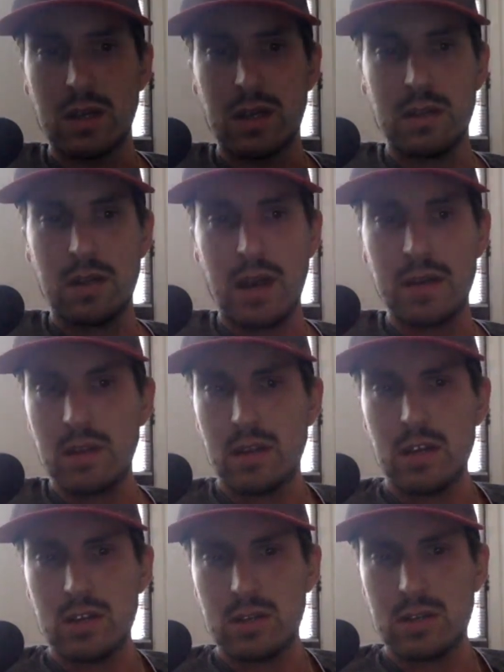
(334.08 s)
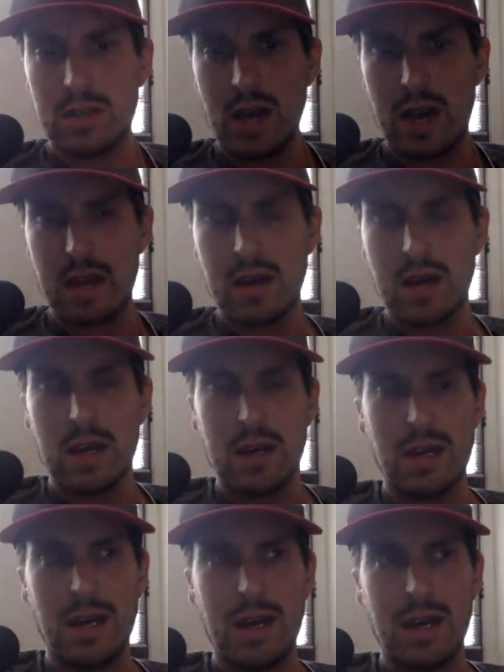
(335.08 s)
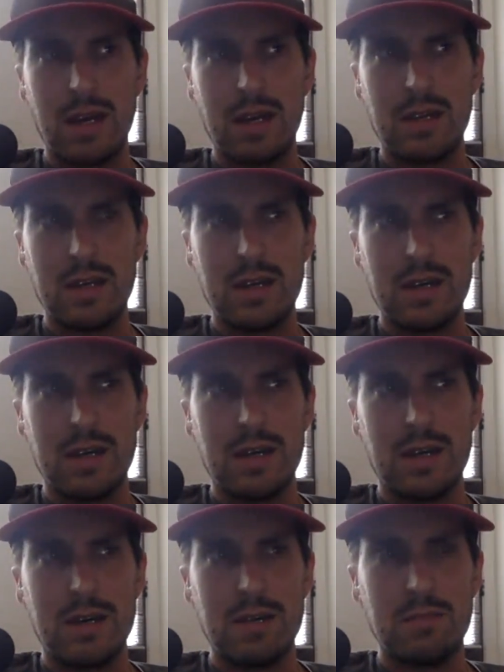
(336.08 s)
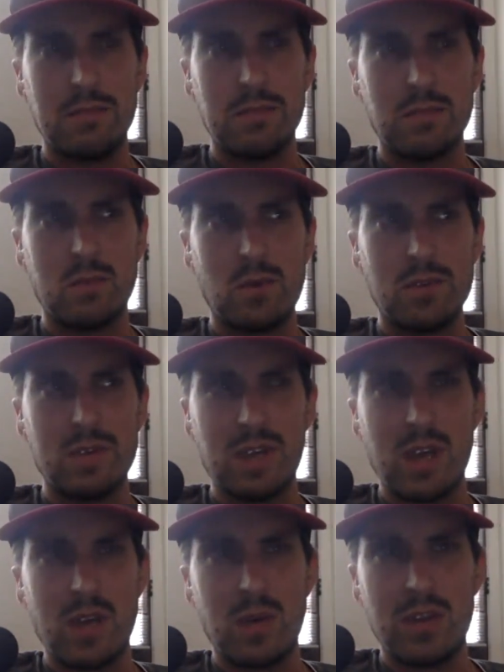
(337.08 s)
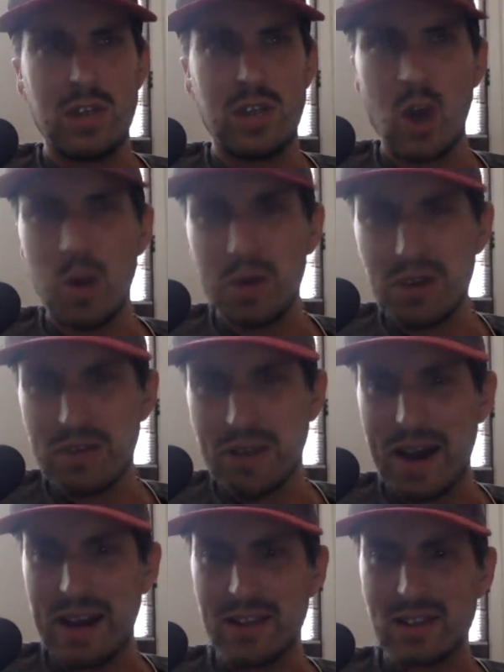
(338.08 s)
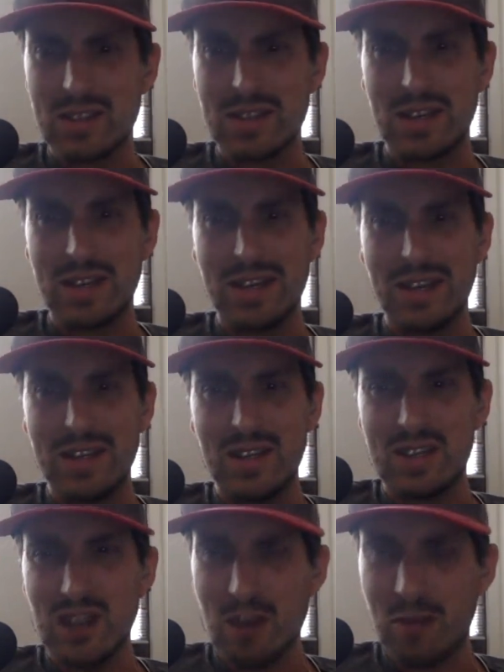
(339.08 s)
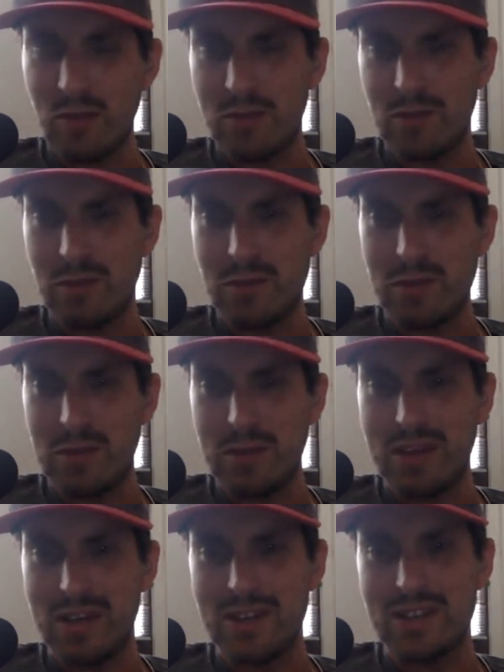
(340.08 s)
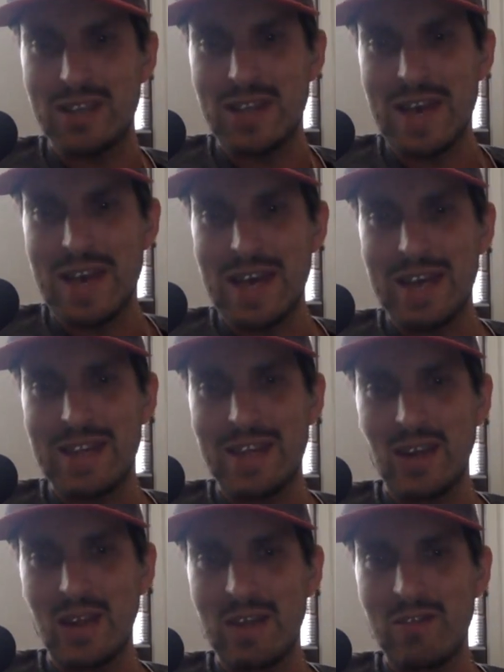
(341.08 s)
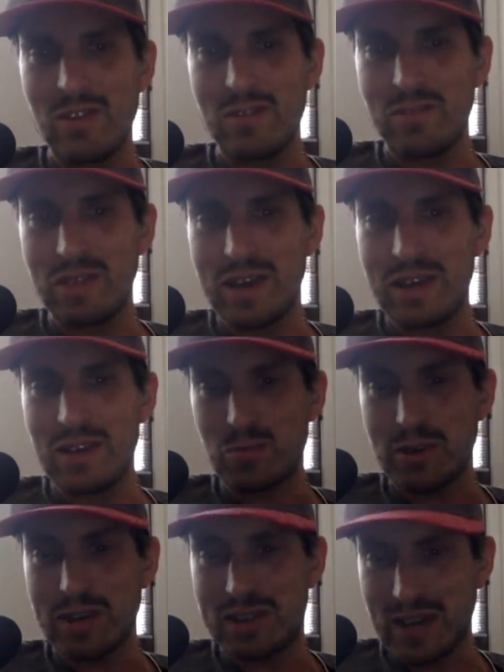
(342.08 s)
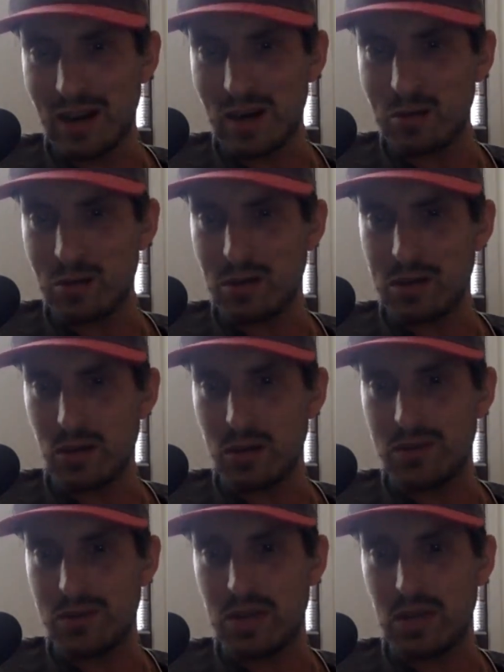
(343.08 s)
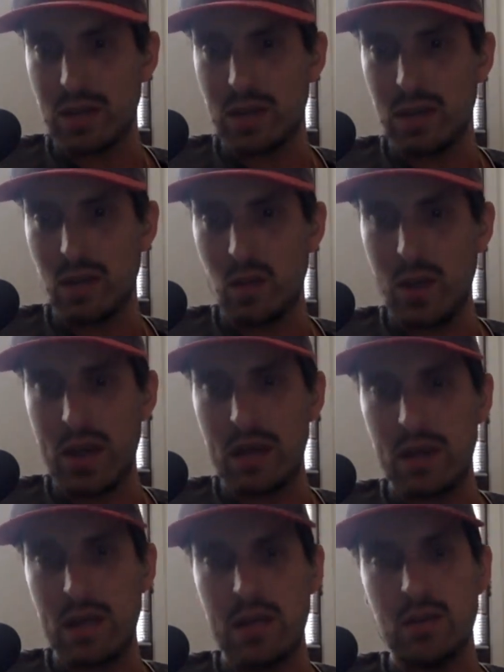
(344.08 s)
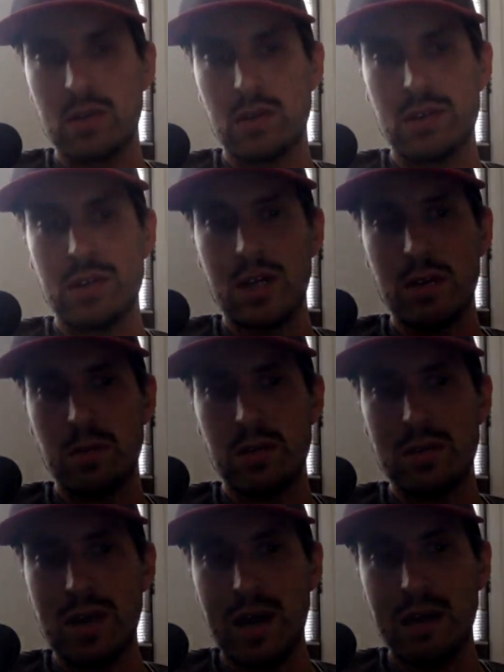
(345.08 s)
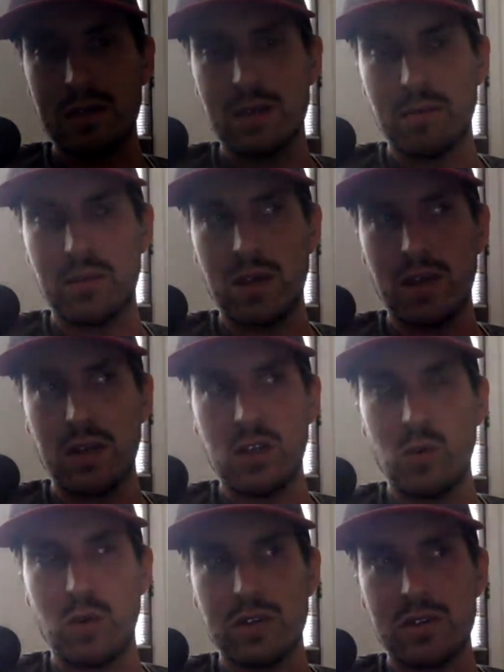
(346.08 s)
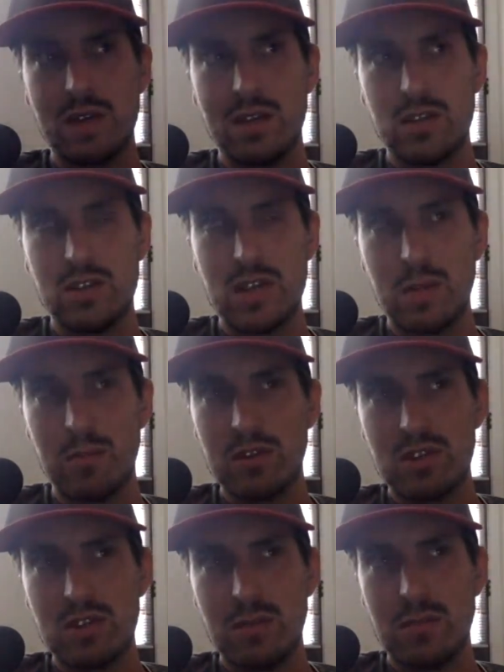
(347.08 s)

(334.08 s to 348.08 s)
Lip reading: I think they should stay. And what was another one? Tacoma Defiance is a tough one for me because their level of play is pretty terrible, as we've seen, and the way that they use their team is not something you want to see in the championship.